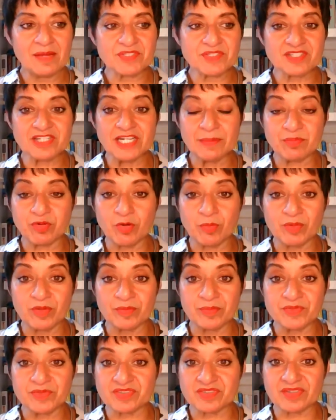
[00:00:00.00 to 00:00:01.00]
sleep
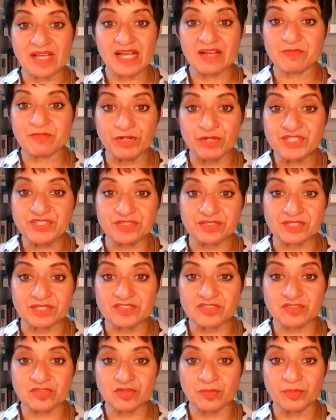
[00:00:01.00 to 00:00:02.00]
problems have risen,
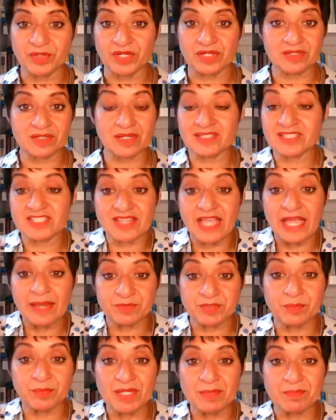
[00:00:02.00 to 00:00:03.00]
insomnia, and it's
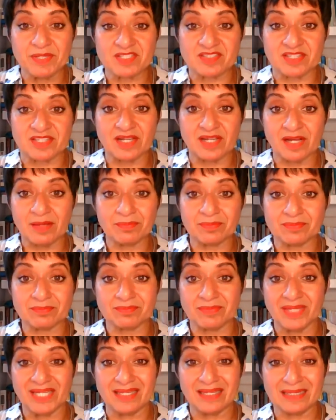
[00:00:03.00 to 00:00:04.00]
kept me busy. I'm
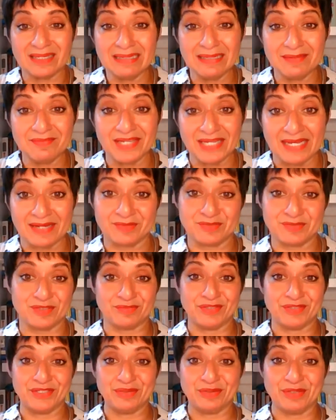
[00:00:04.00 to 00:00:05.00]
making a living out
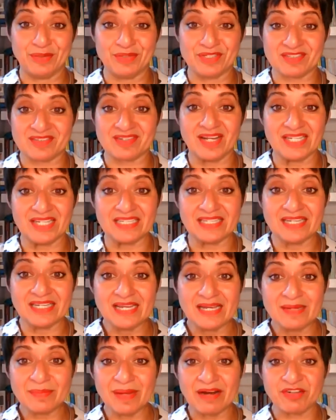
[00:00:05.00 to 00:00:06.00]
of it, in a slightly
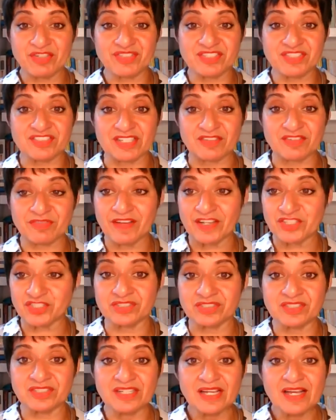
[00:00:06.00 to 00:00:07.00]
parasitic
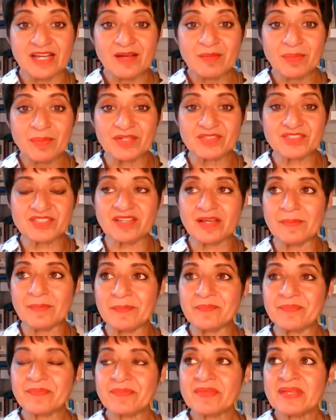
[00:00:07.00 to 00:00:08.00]
fashion. But,
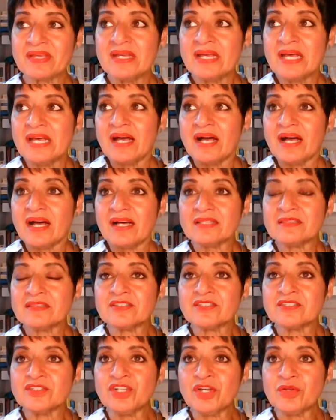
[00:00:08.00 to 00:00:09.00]

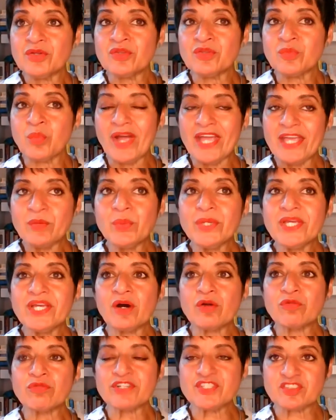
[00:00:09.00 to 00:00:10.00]
the way we
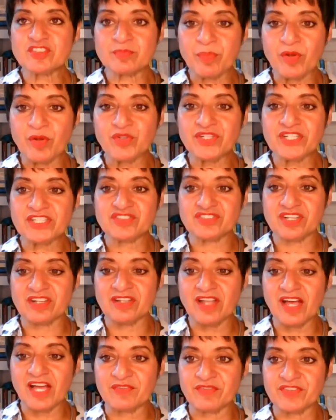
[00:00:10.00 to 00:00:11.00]
are responding to
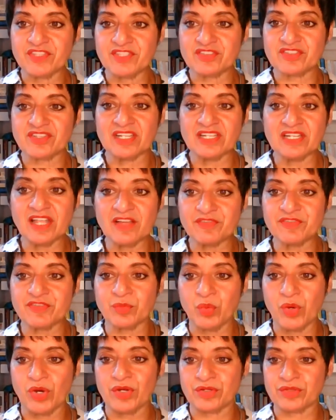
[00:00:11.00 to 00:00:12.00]
life, and this, I love
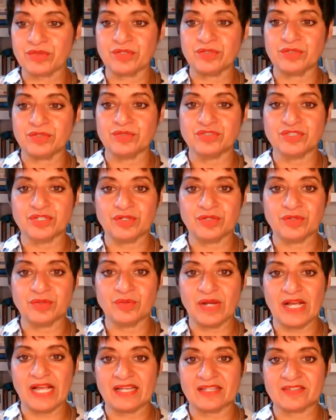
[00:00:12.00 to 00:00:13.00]
the work that you
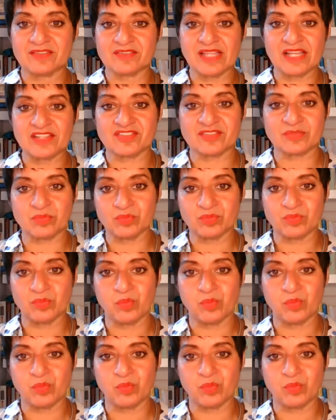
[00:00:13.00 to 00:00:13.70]
do, and that's